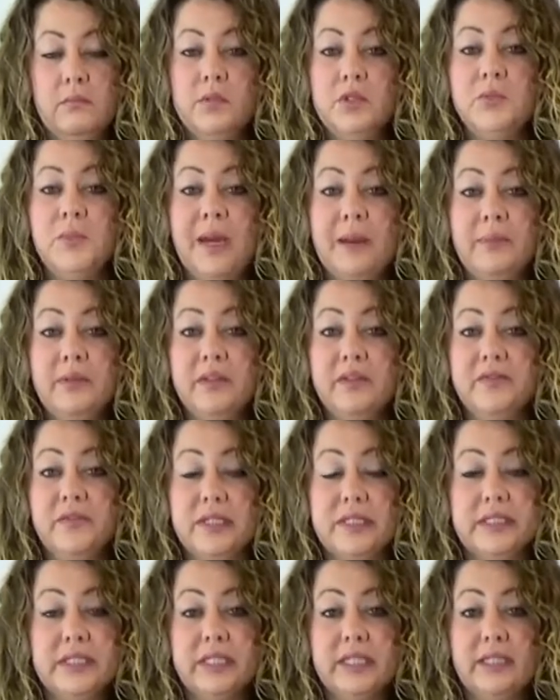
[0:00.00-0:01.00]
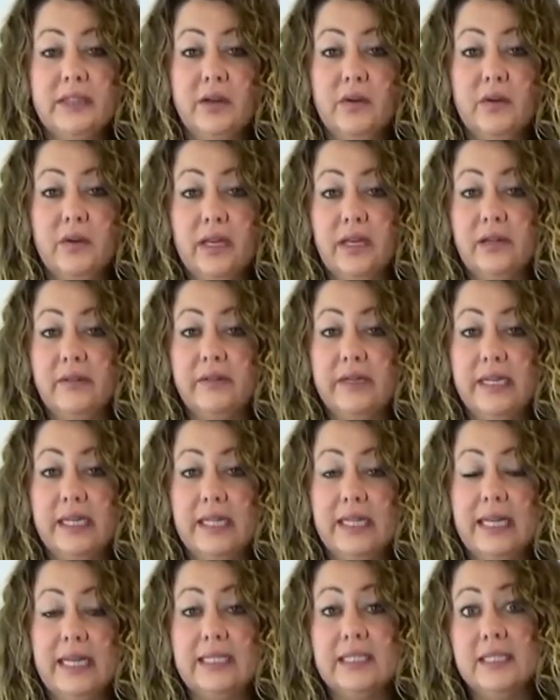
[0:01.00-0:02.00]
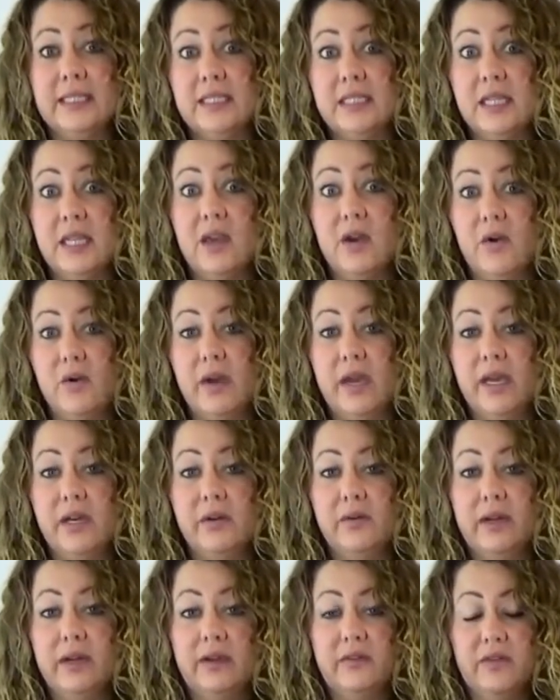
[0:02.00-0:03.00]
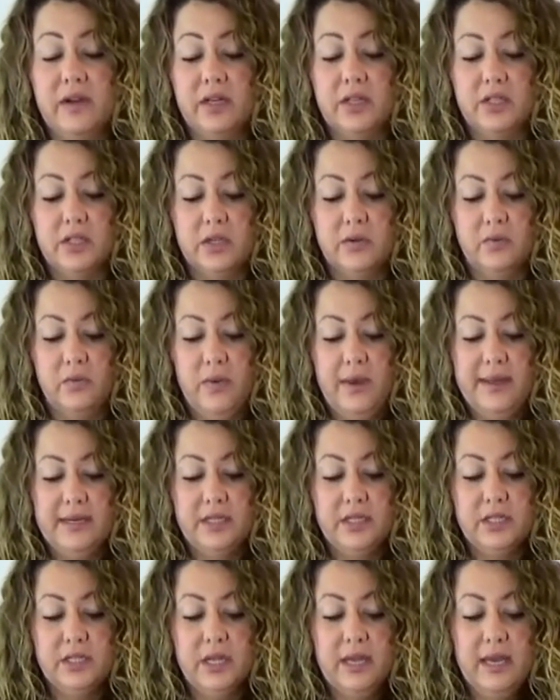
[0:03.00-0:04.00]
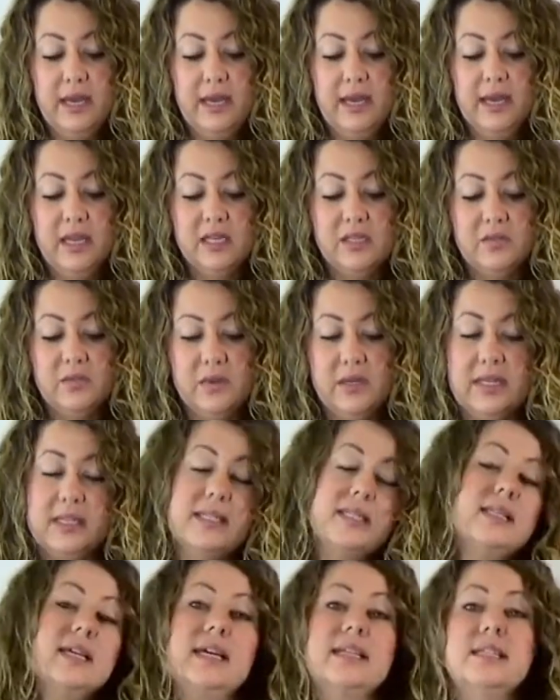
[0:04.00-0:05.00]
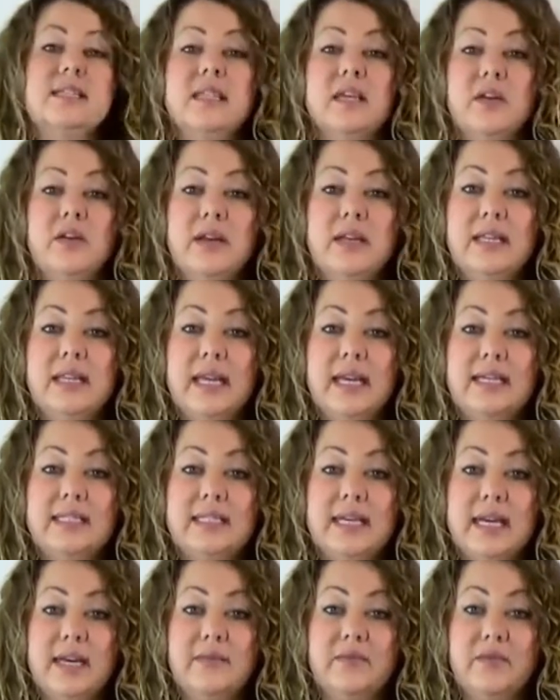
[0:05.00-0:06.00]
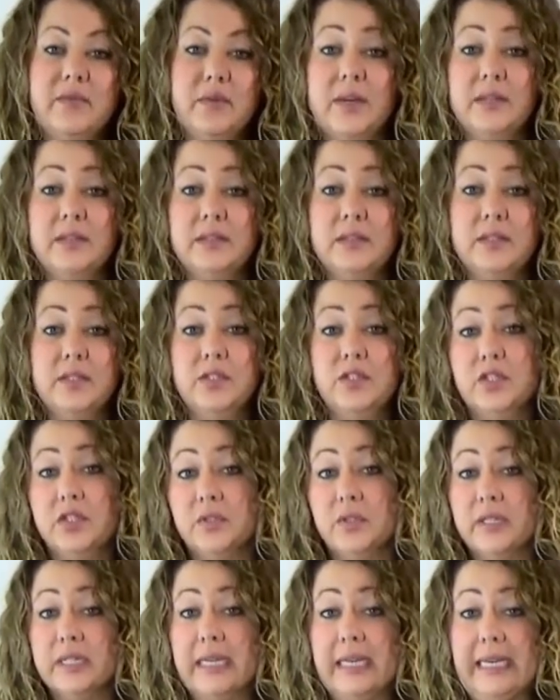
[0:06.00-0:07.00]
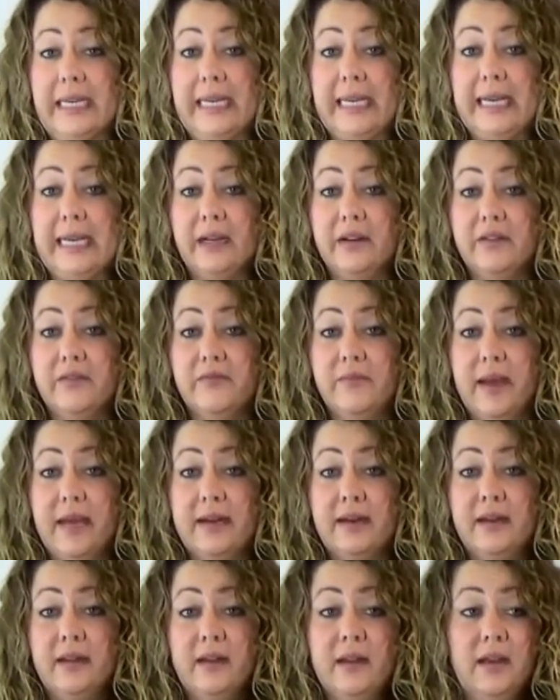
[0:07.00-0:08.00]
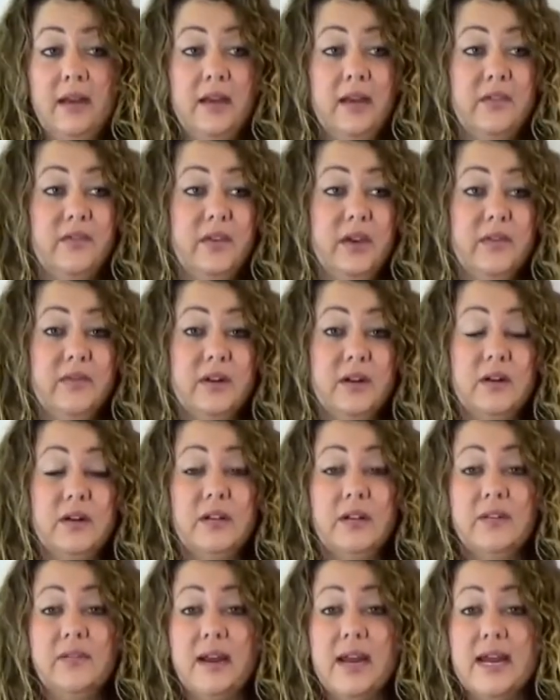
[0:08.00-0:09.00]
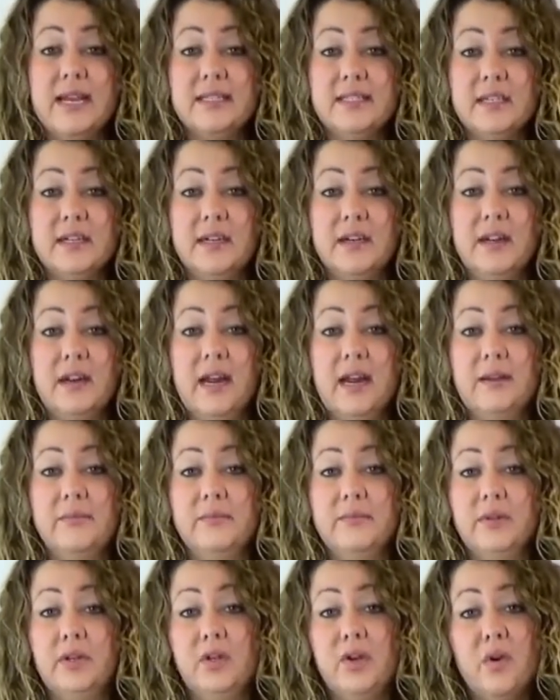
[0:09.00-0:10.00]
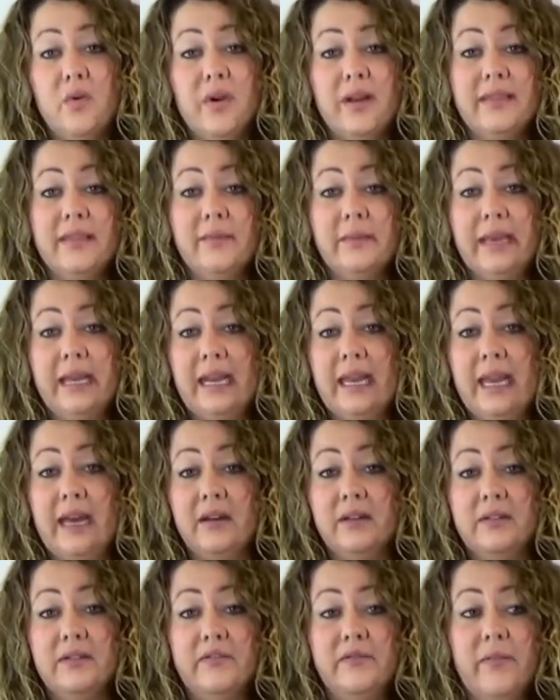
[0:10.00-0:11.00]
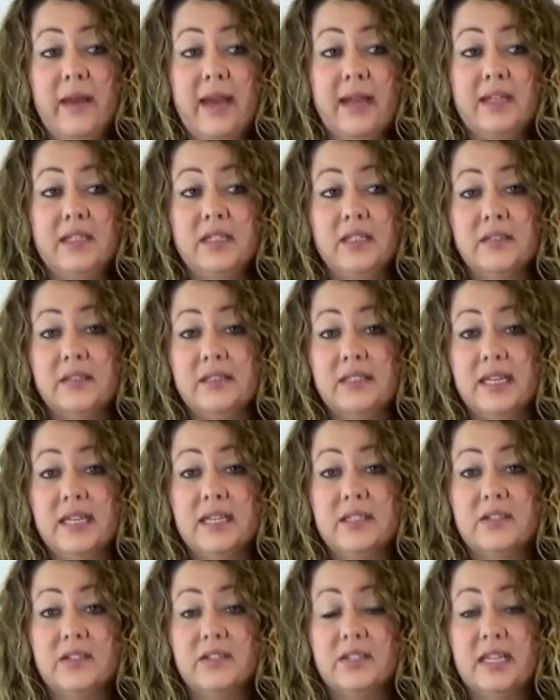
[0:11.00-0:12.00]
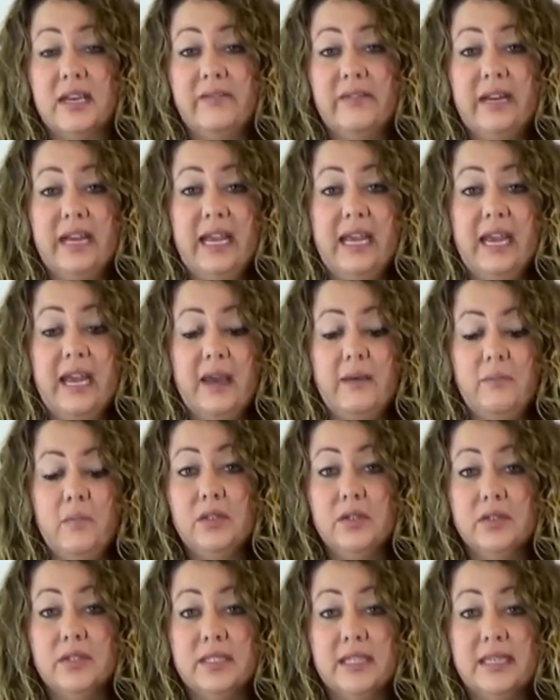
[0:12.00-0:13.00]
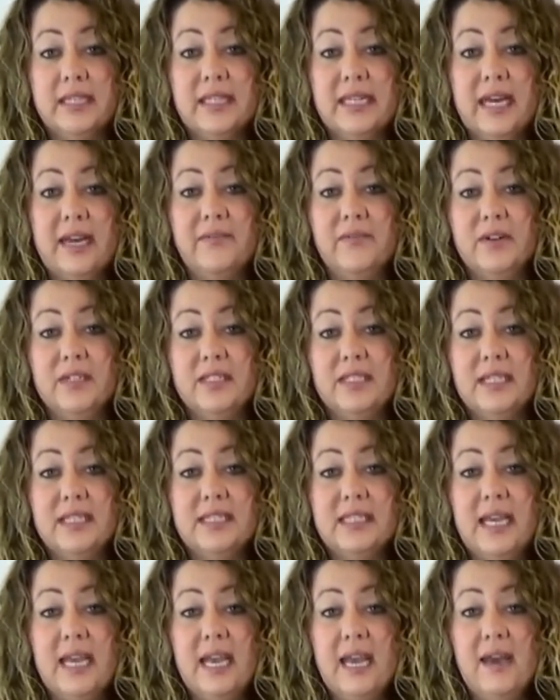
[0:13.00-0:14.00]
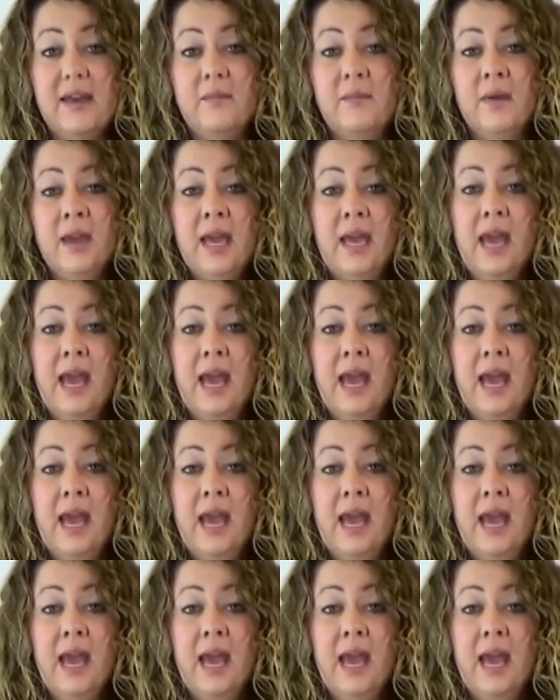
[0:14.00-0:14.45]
Most popular function on the OK to Wake clocks is the OK to Wake function, which is what sets the green light time for when your children can get out of bed. If you have an early riser and you don't want them getting out of bed till 6 or 7 a.m., you'll set the time for 6 a.m.